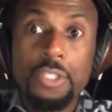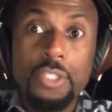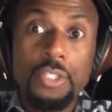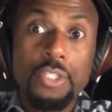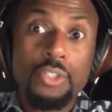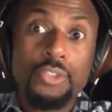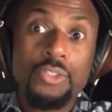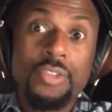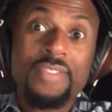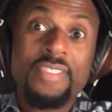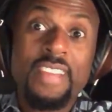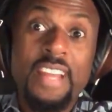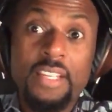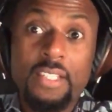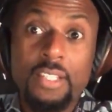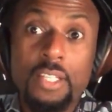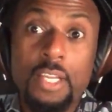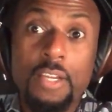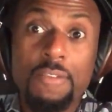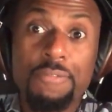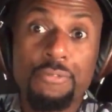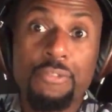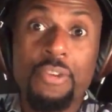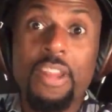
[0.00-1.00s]
versus the
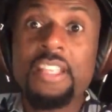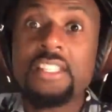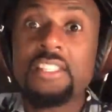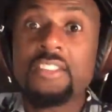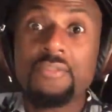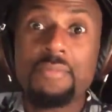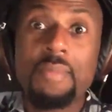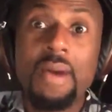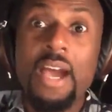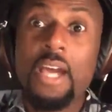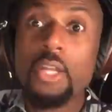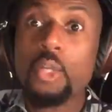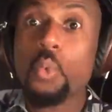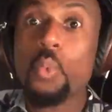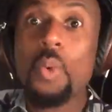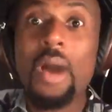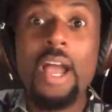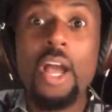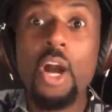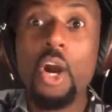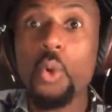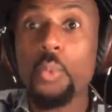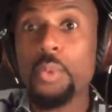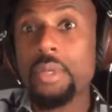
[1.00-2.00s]
trajectory of friends of mine who
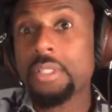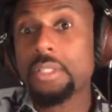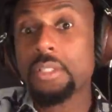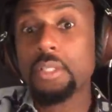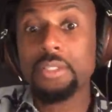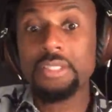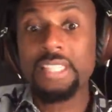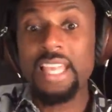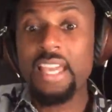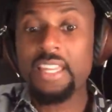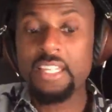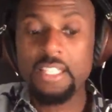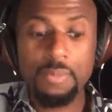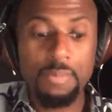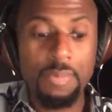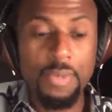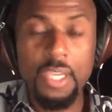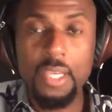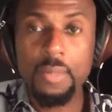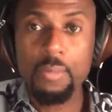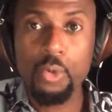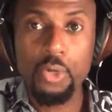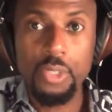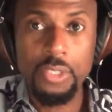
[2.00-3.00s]
I always looked at as
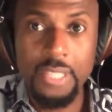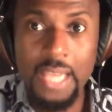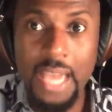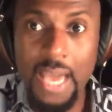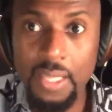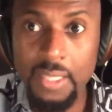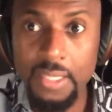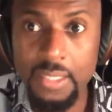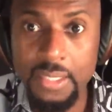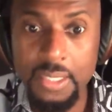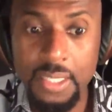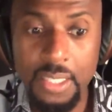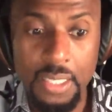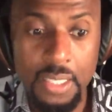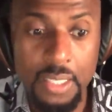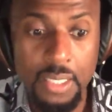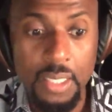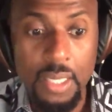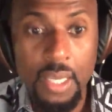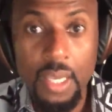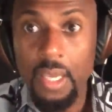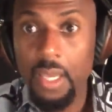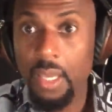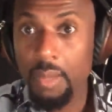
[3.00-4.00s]
being more
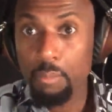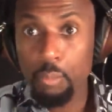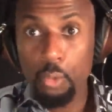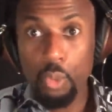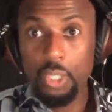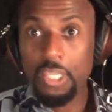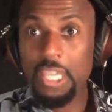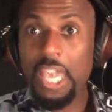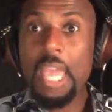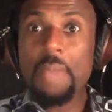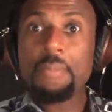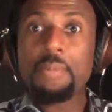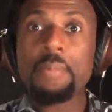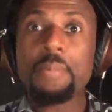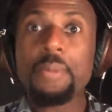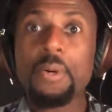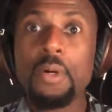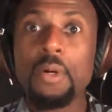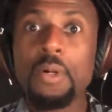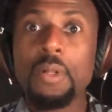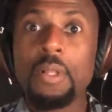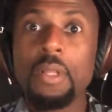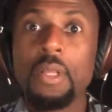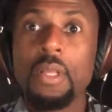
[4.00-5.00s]
talented more
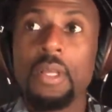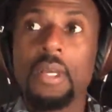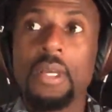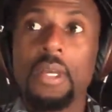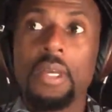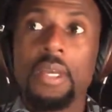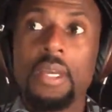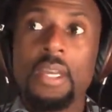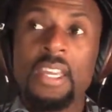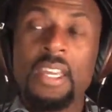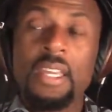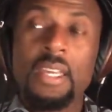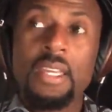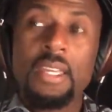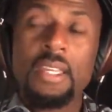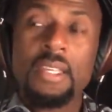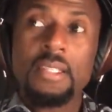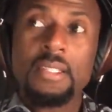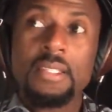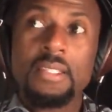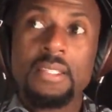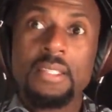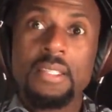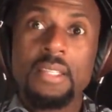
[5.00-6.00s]
capable,
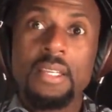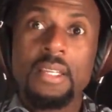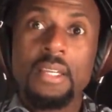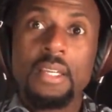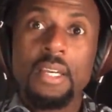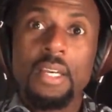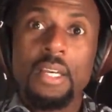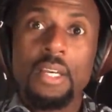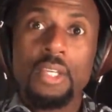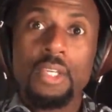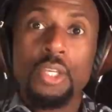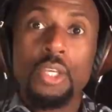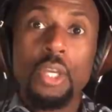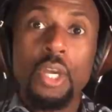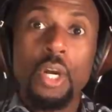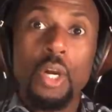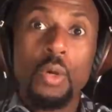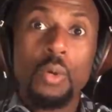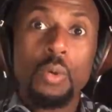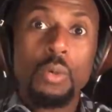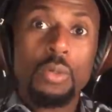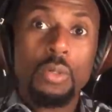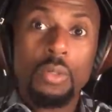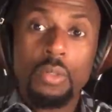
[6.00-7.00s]
is, you
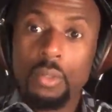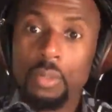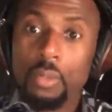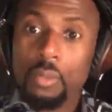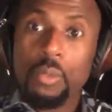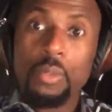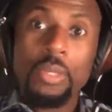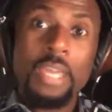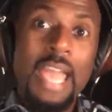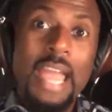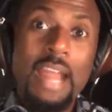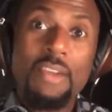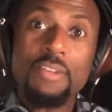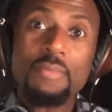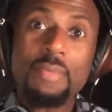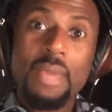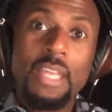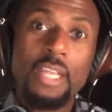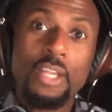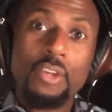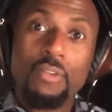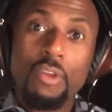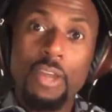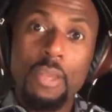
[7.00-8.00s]
know, Gary
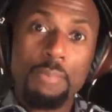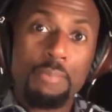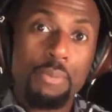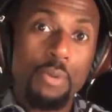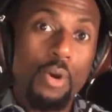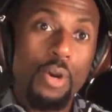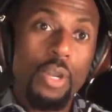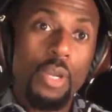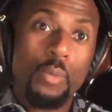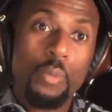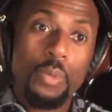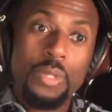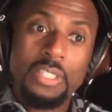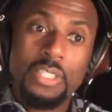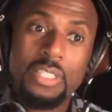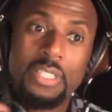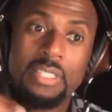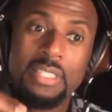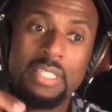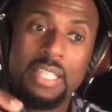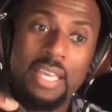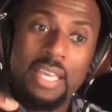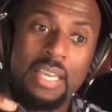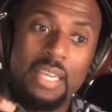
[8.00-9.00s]
made a great point, which
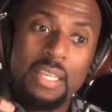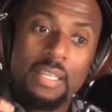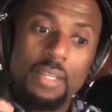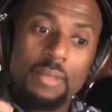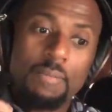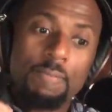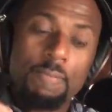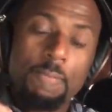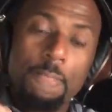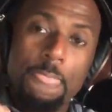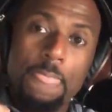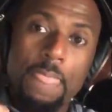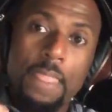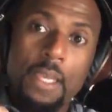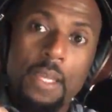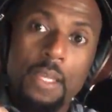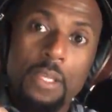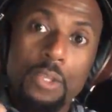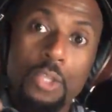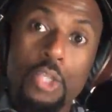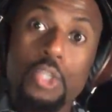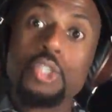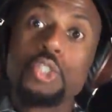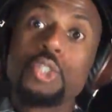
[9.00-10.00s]
is that
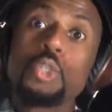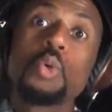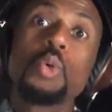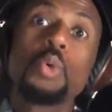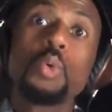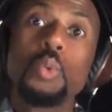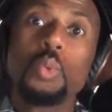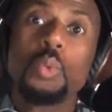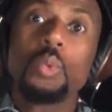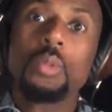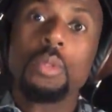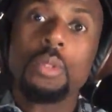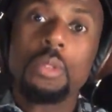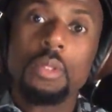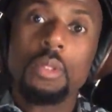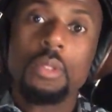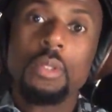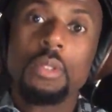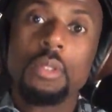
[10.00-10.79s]
the school,